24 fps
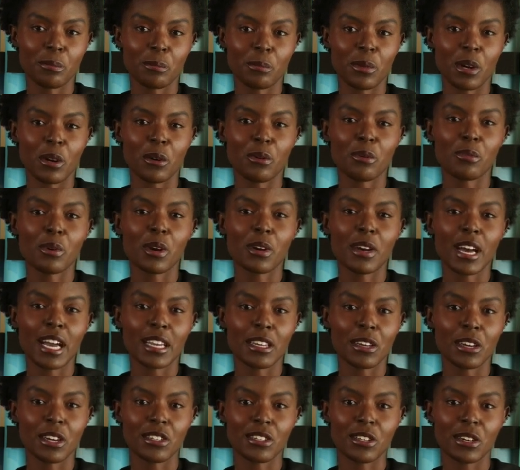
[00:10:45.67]
build
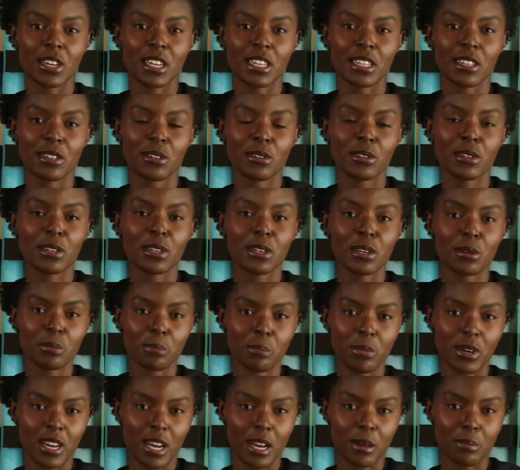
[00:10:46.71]
relentlessly,
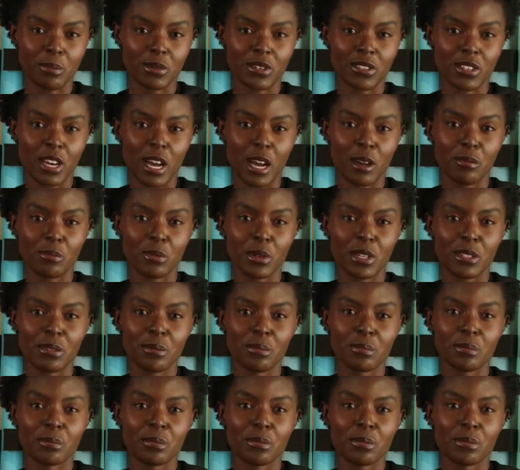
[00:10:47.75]
become sovereign.